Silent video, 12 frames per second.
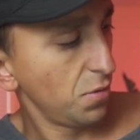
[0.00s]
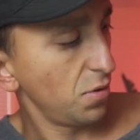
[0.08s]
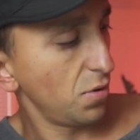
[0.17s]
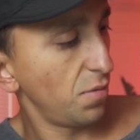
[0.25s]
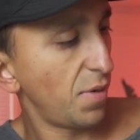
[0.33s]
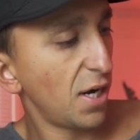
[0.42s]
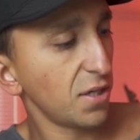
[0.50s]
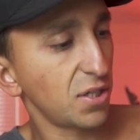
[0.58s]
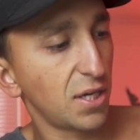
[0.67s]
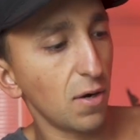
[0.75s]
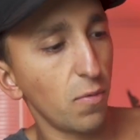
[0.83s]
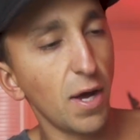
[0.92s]
little box.
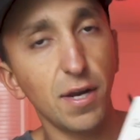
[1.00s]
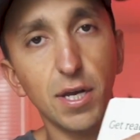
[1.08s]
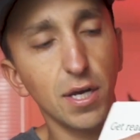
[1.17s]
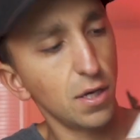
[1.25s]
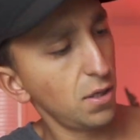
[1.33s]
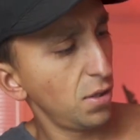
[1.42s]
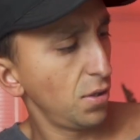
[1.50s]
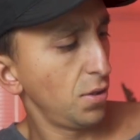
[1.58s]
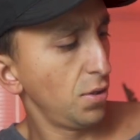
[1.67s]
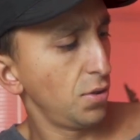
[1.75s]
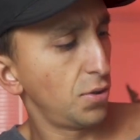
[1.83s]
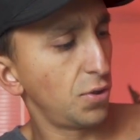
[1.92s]
Get ready
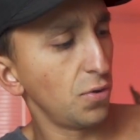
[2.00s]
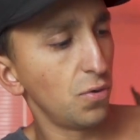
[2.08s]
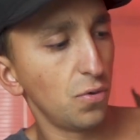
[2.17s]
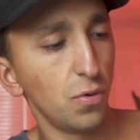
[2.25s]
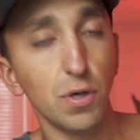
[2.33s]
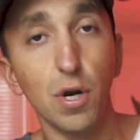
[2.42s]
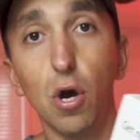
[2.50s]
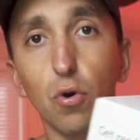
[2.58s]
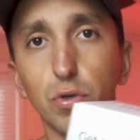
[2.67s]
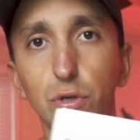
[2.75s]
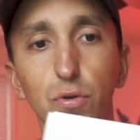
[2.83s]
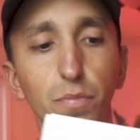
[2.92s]
to know
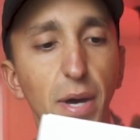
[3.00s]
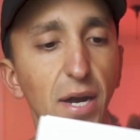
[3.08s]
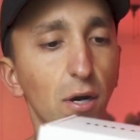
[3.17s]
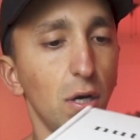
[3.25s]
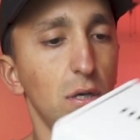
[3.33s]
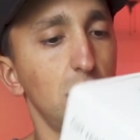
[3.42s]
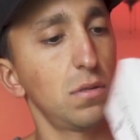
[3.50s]
you better.